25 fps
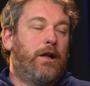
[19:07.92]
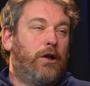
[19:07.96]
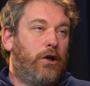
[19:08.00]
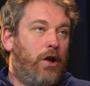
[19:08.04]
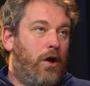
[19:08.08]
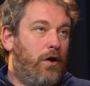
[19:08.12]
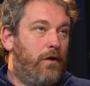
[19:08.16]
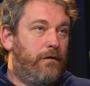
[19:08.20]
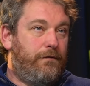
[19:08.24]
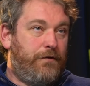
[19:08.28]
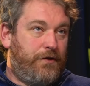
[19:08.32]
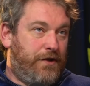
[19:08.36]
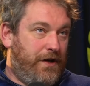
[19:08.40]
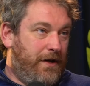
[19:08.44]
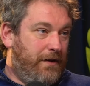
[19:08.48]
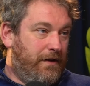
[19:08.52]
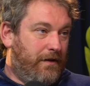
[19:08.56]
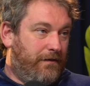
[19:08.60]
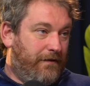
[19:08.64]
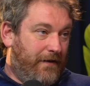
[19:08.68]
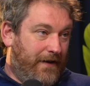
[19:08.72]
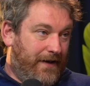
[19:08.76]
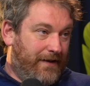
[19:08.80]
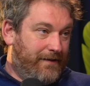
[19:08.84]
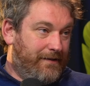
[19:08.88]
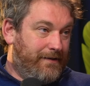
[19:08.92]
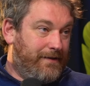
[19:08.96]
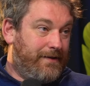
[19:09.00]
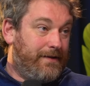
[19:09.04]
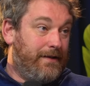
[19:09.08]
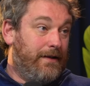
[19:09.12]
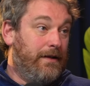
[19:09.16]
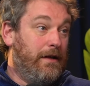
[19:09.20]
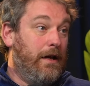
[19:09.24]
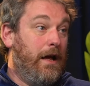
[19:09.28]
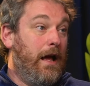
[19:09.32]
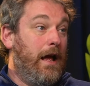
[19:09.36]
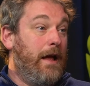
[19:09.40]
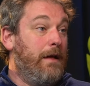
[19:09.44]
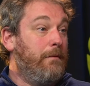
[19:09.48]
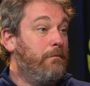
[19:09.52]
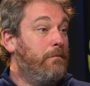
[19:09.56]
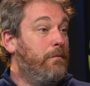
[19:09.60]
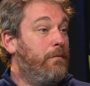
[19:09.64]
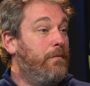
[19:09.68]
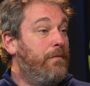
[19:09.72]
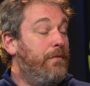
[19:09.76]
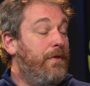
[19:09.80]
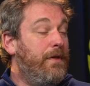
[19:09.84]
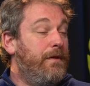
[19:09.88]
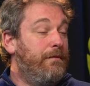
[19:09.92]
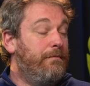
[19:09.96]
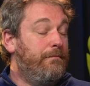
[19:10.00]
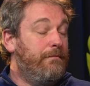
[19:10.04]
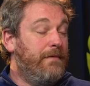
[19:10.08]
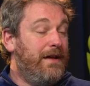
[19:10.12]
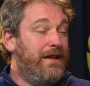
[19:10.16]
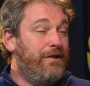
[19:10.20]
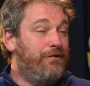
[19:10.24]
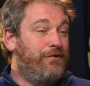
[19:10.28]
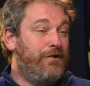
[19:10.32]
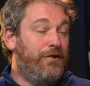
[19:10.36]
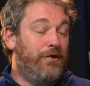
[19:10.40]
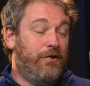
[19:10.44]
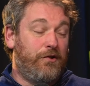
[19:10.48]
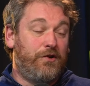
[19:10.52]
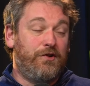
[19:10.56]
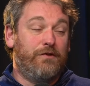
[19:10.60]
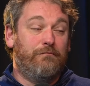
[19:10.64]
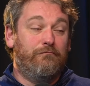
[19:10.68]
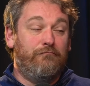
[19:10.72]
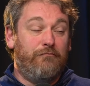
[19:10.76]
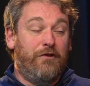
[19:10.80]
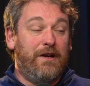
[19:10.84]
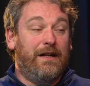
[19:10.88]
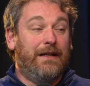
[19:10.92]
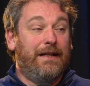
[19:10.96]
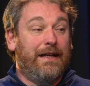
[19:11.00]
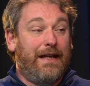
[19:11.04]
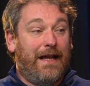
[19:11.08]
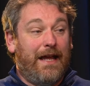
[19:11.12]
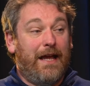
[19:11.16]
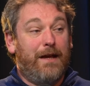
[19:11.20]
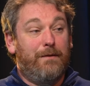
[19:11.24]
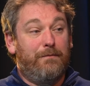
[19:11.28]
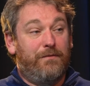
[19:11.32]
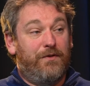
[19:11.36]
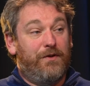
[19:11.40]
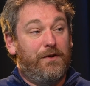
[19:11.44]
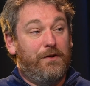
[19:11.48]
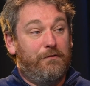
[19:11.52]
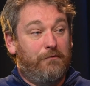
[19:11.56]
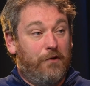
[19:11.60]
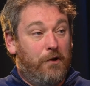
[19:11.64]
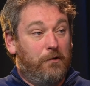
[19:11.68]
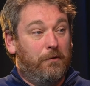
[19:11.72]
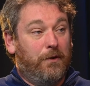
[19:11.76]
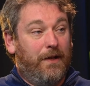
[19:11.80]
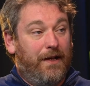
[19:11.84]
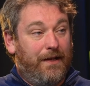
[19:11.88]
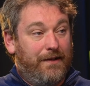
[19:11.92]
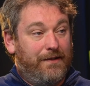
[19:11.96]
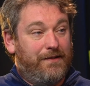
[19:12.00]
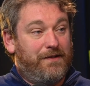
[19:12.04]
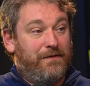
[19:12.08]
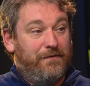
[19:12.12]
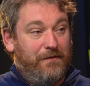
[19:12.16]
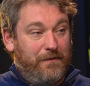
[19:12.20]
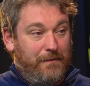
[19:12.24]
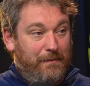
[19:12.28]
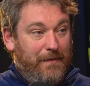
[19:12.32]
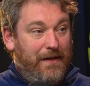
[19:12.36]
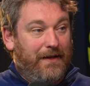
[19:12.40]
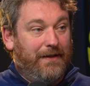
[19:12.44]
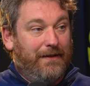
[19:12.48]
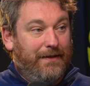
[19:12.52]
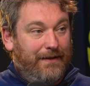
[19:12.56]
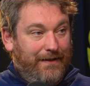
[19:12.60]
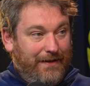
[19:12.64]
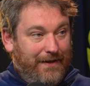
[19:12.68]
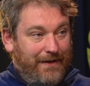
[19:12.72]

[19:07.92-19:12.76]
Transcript: a lot of Tudor fans, the introduction really came through Rolex for me.